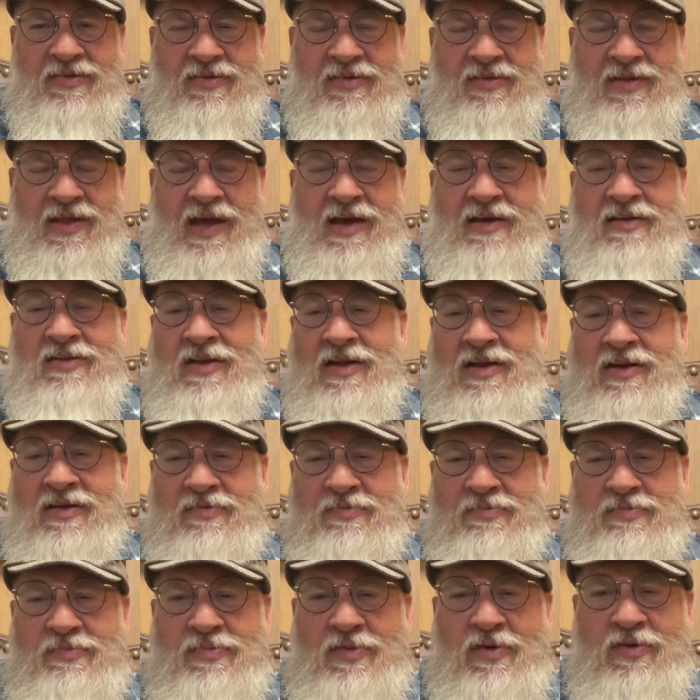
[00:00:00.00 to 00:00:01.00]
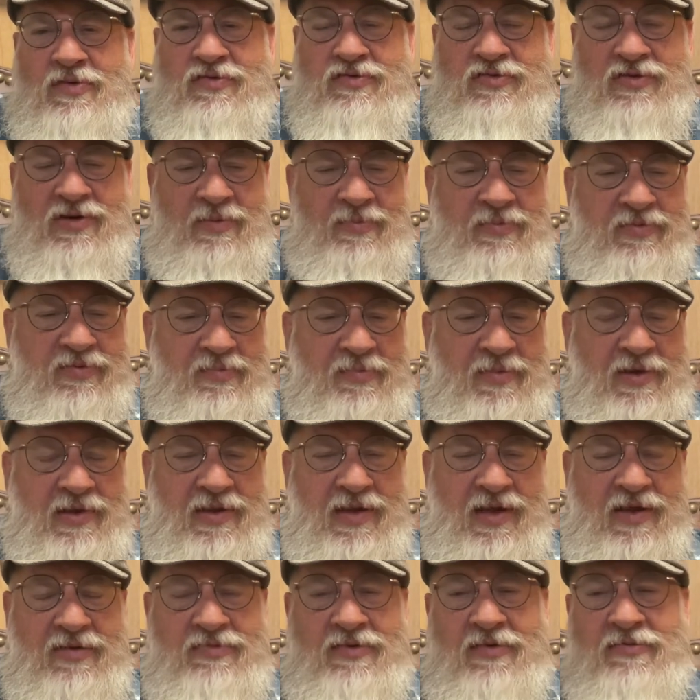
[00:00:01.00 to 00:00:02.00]
had a lot of boat trips in my
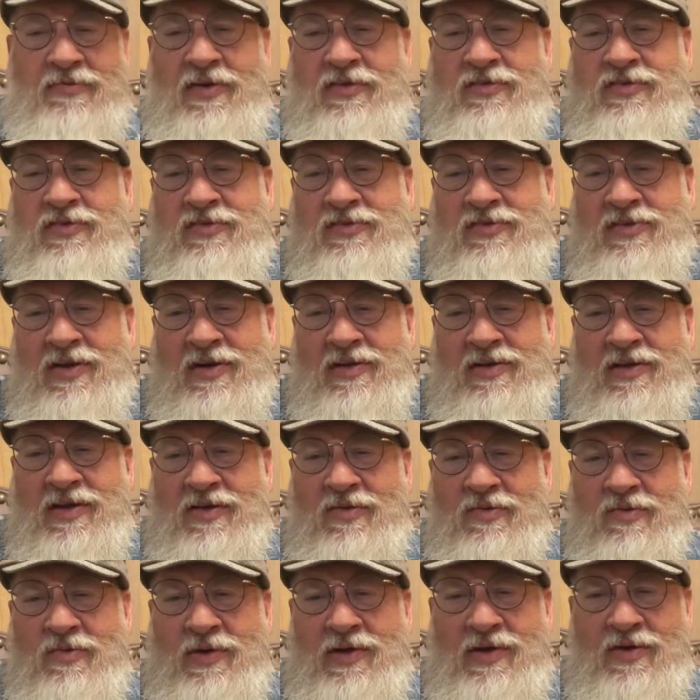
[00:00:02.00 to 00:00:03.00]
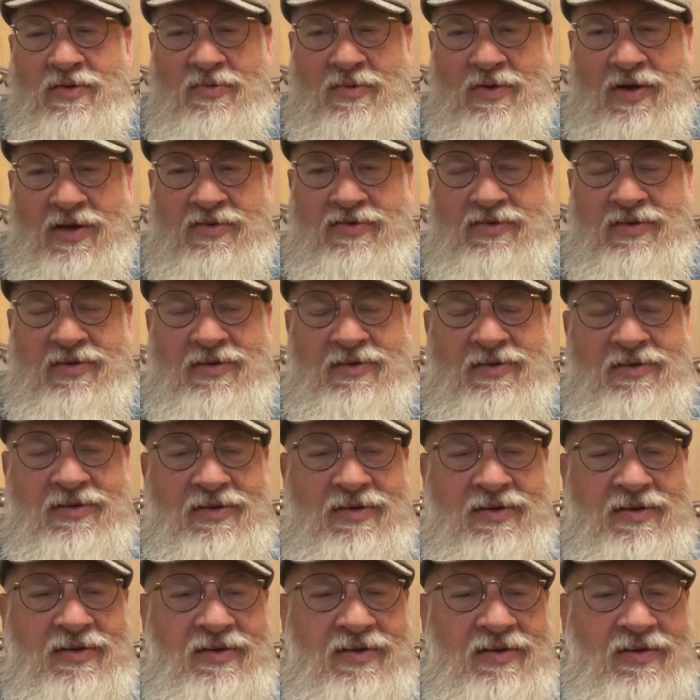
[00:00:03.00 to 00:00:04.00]
life. I've also done a lot of whale watching.
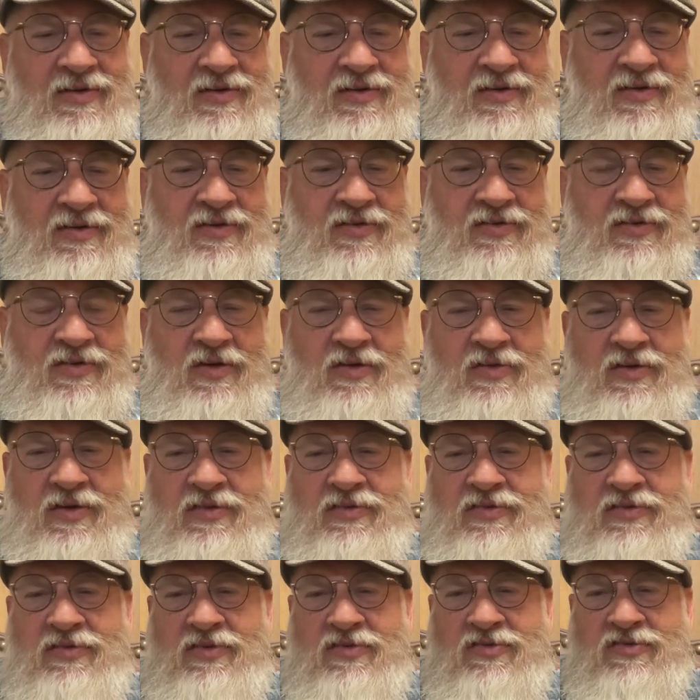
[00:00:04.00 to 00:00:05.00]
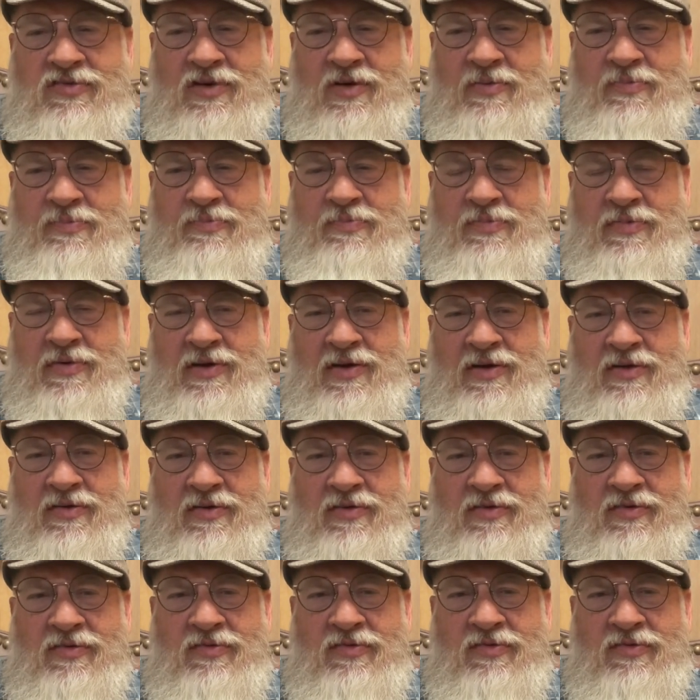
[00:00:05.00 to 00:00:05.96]
So this is a trip of